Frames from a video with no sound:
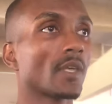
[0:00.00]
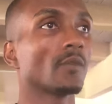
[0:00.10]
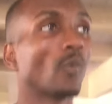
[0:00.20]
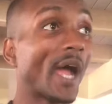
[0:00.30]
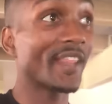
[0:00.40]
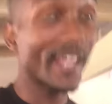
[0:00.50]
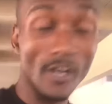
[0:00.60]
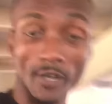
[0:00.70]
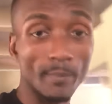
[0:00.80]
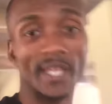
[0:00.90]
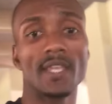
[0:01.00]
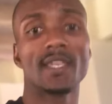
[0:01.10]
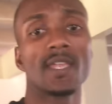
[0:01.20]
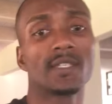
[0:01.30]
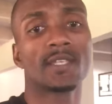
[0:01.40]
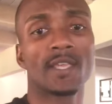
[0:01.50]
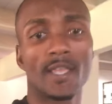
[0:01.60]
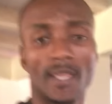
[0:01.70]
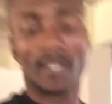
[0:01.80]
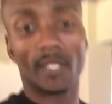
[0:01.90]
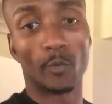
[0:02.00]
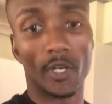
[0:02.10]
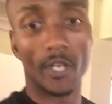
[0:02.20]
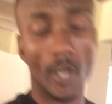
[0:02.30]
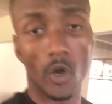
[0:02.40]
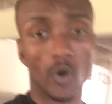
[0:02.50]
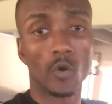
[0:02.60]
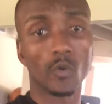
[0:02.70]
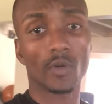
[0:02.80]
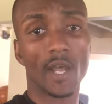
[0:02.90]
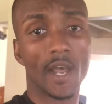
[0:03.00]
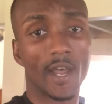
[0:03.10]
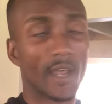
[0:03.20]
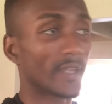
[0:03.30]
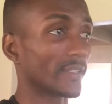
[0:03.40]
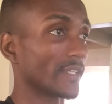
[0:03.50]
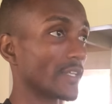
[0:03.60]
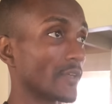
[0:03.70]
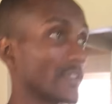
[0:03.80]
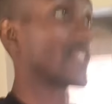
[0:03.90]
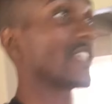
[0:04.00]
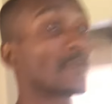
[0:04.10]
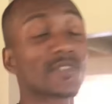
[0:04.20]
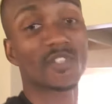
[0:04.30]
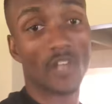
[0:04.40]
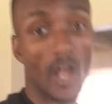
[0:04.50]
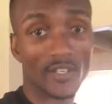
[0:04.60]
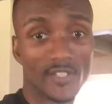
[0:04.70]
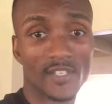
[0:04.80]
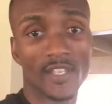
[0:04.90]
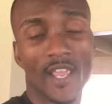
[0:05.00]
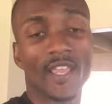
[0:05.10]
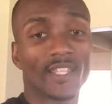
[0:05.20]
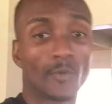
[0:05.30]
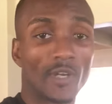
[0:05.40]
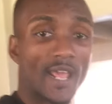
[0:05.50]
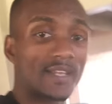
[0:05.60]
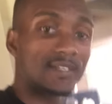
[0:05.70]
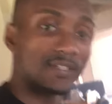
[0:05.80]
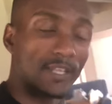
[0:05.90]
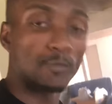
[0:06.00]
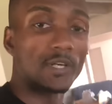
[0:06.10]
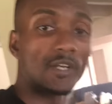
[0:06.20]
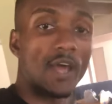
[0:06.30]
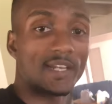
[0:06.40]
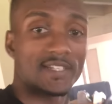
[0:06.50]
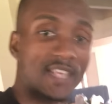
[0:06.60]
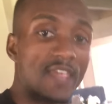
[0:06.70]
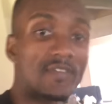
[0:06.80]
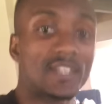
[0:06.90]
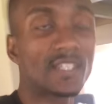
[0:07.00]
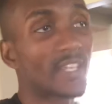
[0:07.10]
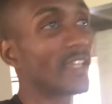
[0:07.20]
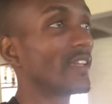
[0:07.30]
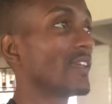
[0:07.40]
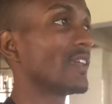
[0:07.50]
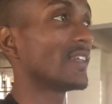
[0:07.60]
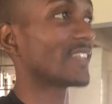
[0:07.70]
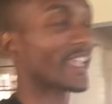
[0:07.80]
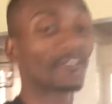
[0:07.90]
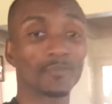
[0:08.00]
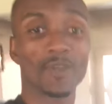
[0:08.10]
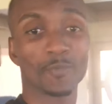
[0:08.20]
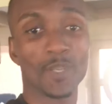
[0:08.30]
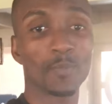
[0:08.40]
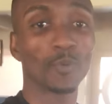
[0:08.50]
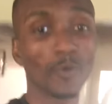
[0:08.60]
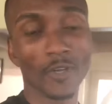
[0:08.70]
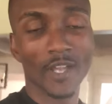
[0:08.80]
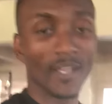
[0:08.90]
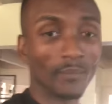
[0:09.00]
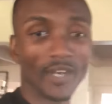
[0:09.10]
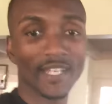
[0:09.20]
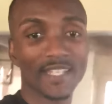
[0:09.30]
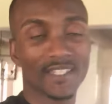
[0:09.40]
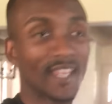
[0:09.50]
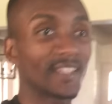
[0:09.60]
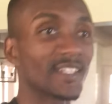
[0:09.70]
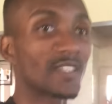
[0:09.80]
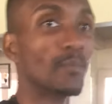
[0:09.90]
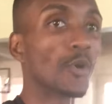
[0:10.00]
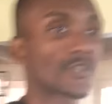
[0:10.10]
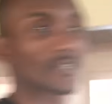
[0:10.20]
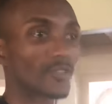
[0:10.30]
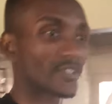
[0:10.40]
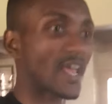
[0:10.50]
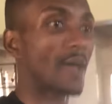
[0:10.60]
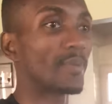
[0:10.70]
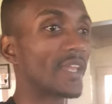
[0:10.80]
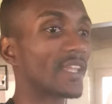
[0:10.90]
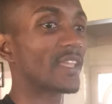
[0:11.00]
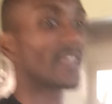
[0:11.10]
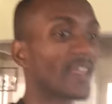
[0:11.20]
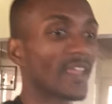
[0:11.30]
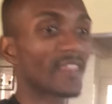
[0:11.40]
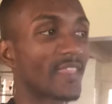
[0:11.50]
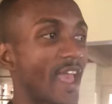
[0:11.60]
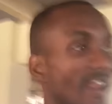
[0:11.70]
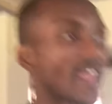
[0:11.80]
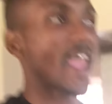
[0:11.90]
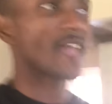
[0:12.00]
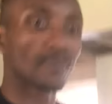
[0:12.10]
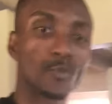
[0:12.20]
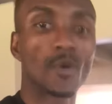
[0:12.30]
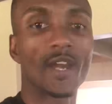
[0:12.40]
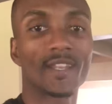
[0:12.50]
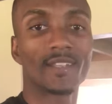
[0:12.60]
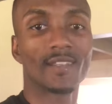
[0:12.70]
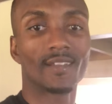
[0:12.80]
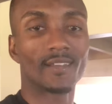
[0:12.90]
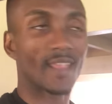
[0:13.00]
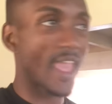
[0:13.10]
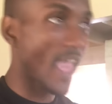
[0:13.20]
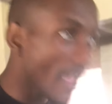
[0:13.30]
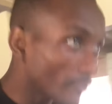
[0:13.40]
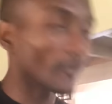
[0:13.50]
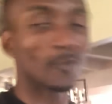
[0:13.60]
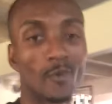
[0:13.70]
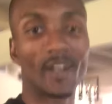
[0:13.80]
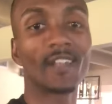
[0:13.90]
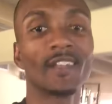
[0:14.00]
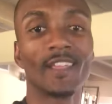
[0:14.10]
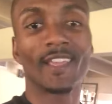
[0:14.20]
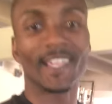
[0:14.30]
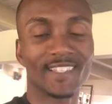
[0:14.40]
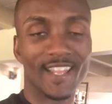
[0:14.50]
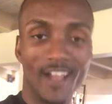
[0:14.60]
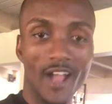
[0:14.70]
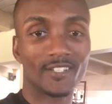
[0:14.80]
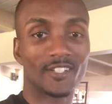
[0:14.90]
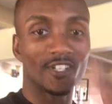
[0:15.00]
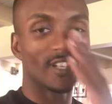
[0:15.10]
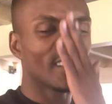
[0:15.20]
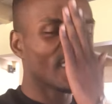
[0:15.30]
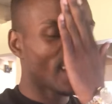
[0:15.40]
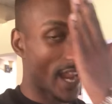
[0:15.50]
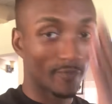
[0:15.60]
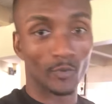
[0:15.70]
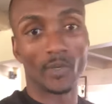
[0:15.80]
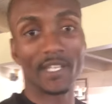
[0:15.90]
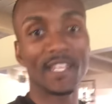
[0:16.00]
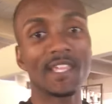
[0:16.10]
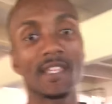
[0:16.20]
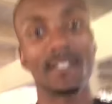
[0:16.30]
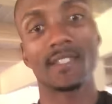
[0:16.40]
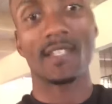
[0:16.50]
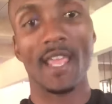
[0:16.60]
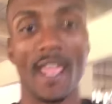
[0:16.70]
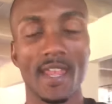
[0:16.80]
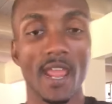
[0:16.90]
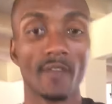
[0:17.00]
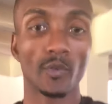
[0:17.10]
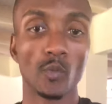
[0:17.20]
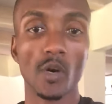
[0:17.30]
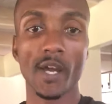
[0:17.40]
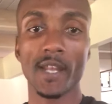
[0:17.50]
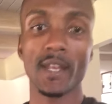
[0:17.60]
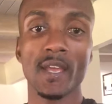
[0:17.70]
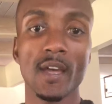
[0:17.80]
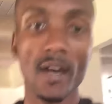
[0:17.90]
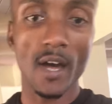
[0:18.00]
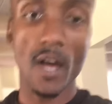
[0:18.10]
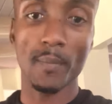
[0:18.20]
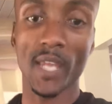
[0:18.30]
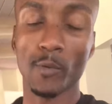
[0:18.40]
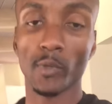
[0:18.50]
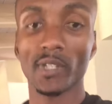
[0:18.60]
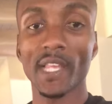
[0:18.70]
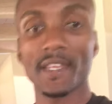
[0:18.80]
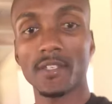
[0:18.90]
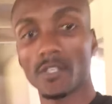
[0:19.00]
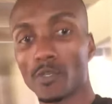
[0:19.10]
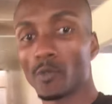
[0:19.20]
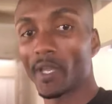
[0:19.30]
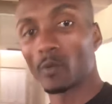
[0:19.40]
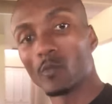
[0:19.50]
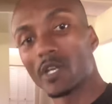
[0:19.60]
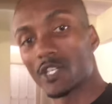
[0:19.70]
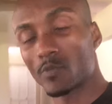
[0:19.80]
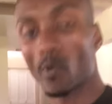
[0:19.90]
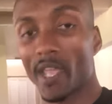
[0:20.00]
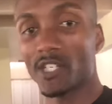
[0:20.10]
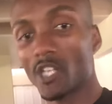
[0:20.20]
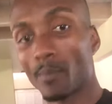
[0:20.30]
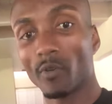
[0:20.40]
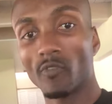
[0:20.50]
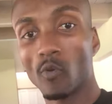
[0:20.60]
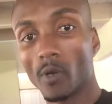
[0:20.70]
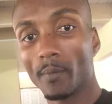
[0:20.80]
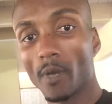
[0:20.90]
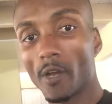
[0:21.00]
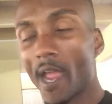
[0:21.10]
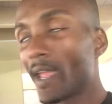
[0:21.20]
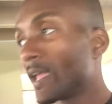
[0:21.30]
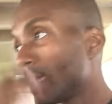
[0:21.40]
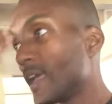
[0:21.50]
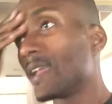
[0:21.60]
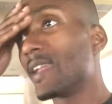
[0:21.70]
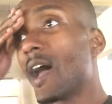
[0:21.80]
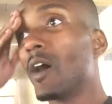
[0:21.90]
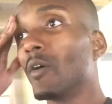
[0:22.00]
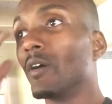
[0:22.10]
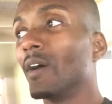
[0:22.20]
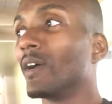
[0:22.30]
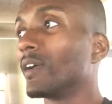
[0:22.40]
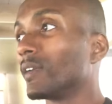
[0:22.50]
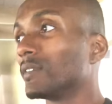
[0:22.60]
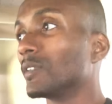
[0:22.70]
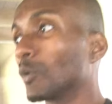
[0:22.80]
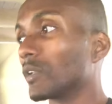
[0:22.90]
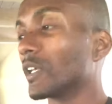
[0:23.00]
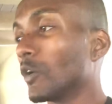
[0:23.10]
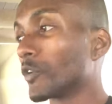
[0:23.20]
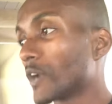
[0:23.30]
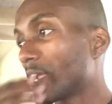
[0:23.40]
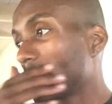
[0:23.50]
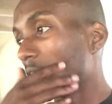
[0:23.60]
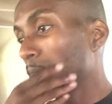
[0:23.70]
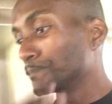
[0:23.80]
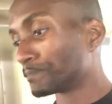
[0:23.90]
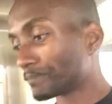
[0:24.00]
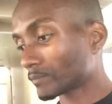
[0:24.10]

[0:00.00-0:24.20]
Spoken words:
why they aren't making it. They want to know, the secret sauce. They want to know how to save it, take it from other people. Money is like this emotional topic that everyone, it's like oxygen. Everyone needs and everyone can relate to in one way, shape, or form. All right. Now, the older I get,